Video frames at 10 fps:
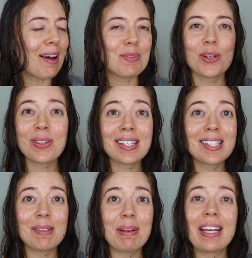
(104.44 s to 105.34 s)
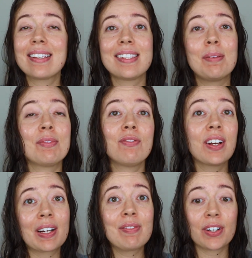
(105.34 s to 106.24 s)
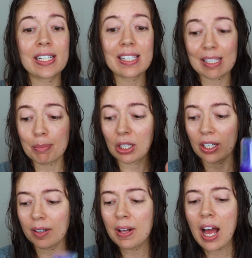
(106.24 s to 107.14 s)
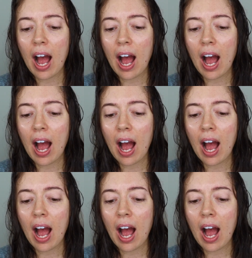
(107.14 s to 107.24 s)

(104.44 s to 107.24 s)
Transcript: So this to me seemed very similar.